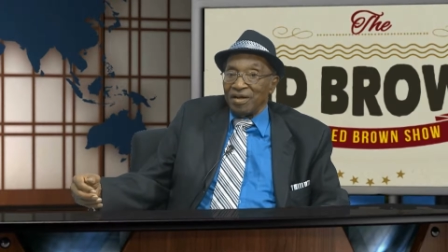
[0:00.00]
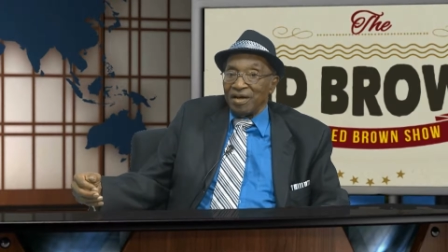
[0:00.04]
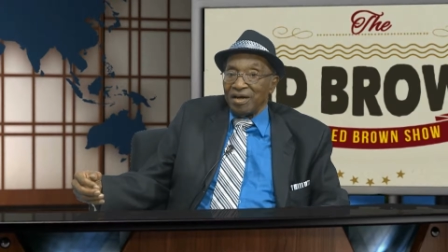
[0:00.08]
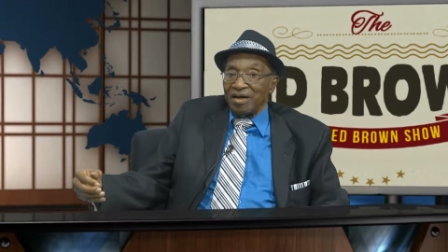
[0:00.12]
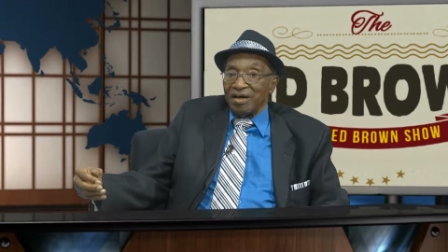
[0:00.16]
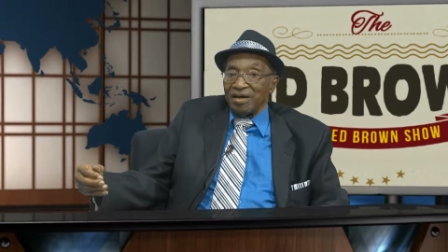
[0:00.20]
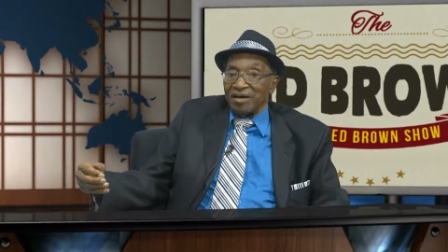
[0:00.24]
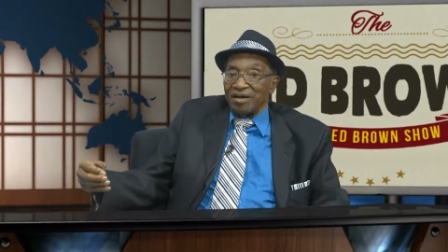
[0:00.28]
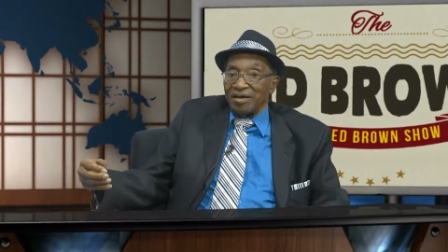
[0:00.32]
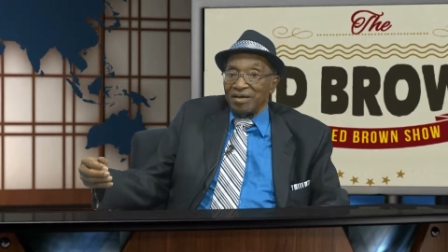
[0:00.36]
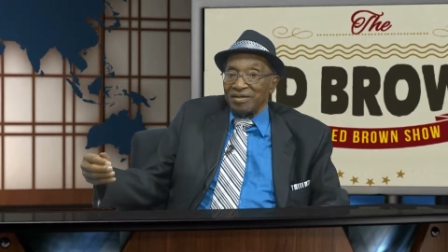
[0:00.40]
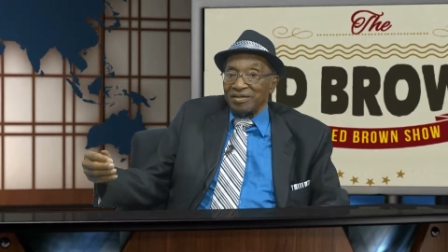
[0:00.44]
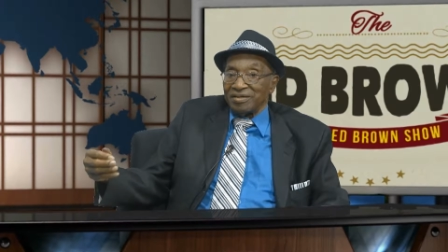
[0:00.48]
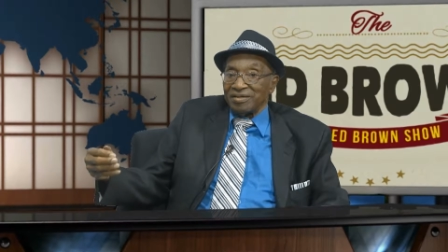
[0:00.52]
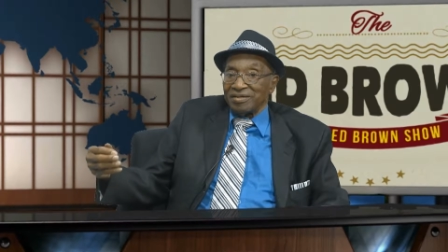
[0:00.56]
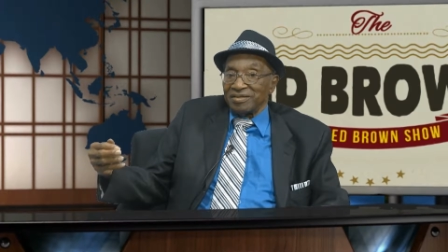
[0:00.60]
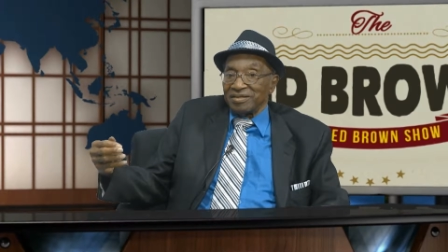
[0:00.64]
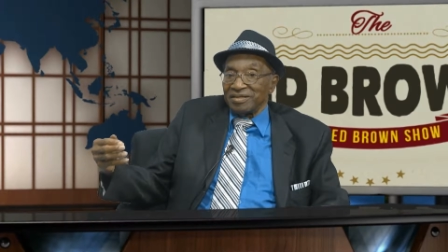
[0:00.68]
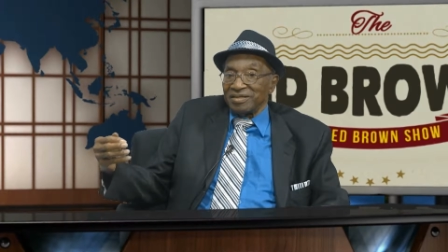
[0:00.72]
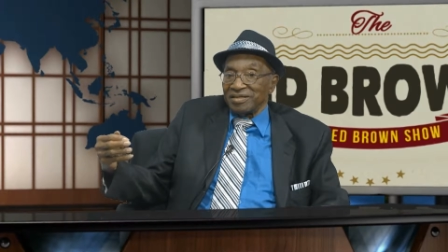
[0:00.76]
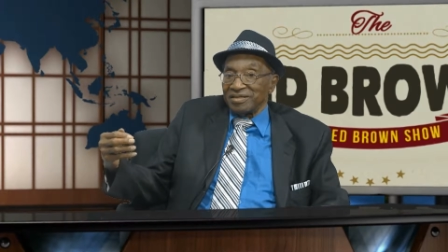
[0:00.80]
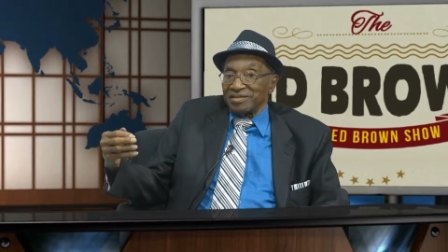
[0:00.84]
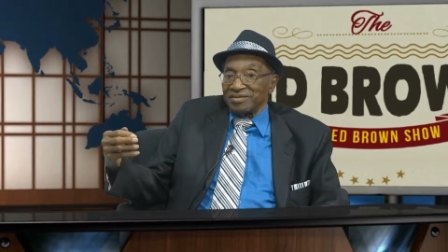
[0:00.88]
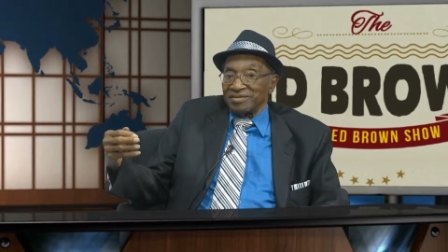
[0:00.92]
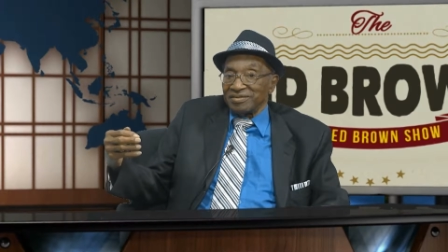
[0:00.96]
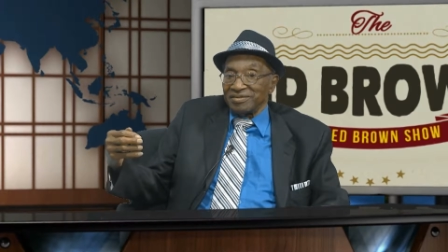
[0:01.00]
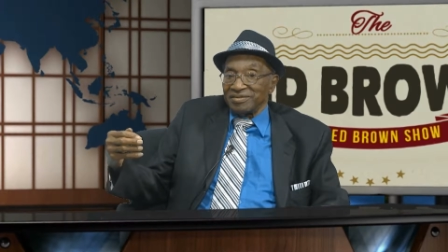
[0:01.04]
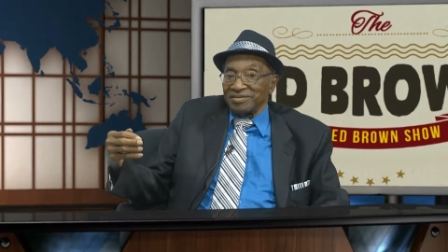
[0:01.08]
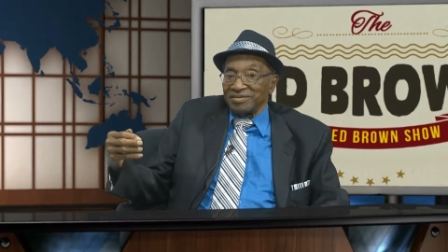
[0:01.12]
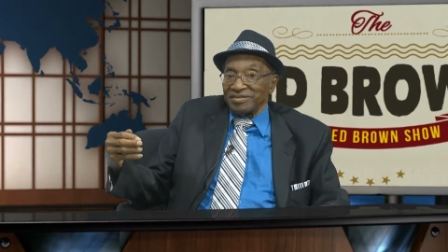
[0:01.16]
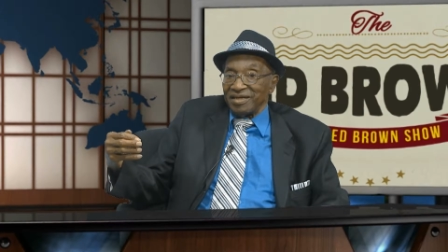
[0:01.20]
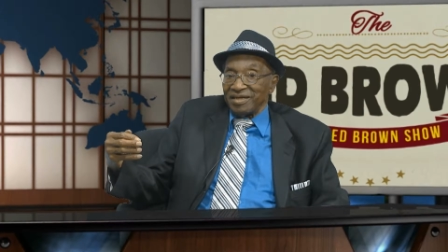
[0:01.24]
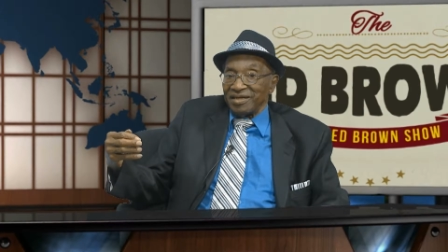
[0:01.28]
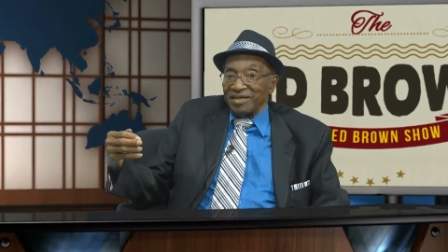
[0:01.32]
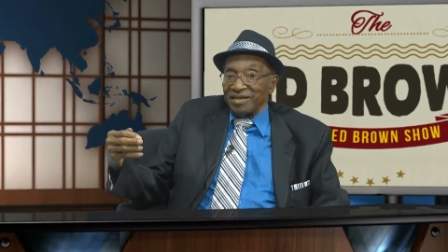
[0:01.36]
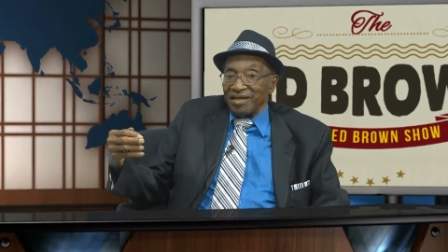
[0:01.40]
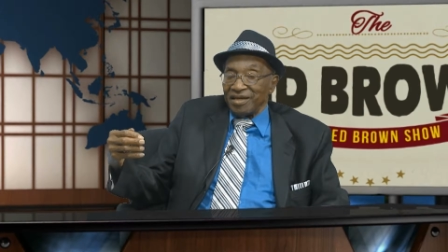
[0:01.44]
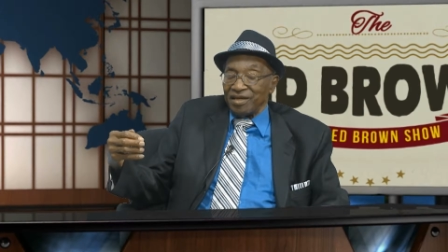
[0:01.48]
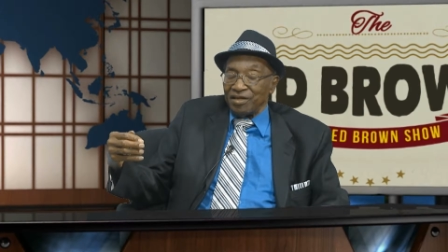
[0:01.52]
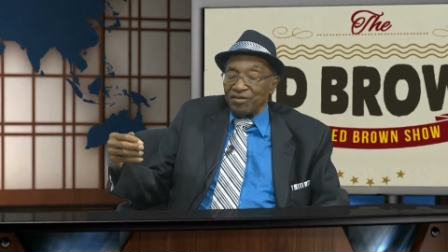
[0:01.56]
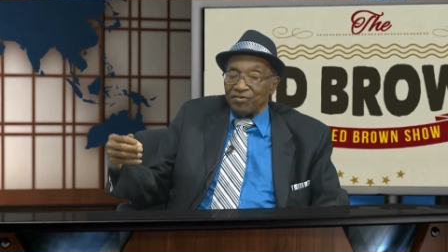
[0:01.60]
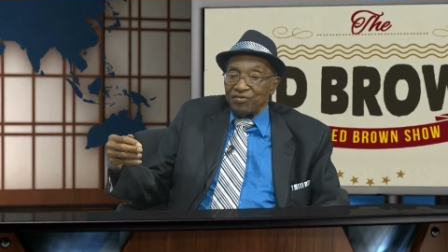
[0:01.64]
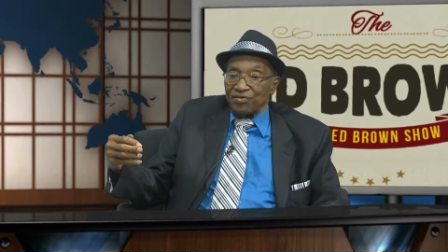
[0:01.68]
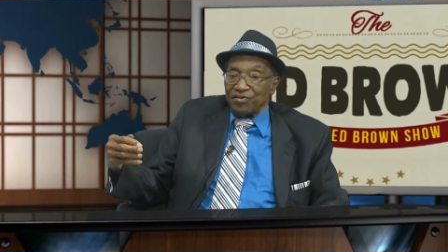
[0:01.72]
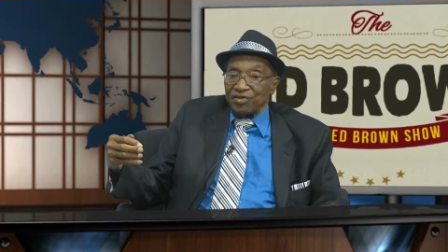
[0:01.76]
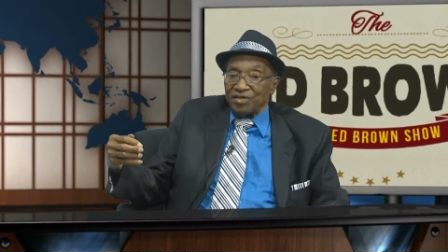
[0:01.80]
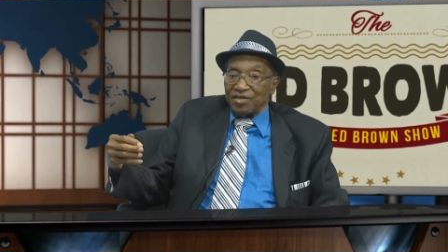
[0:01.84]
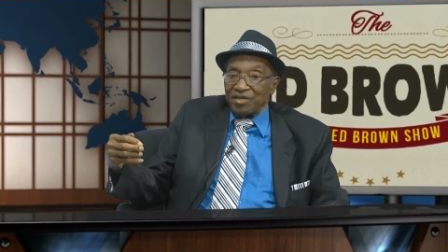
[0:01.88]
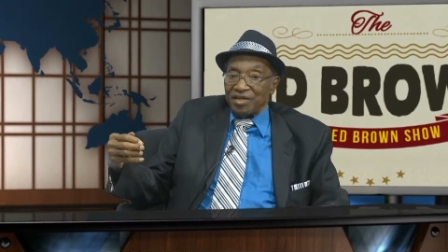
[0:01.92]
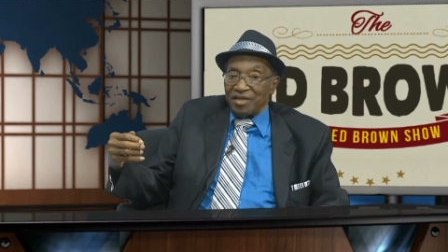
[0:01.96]
that are
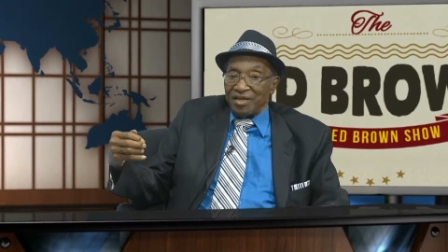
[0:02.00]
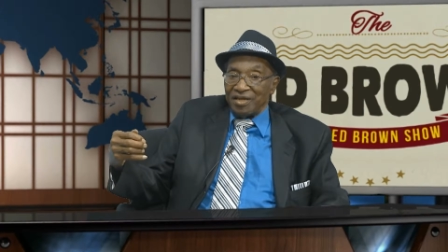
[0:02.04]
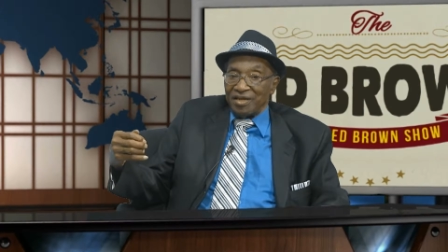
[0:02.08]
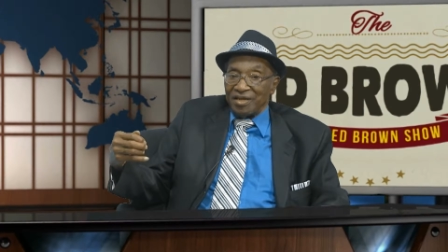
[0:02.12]
interested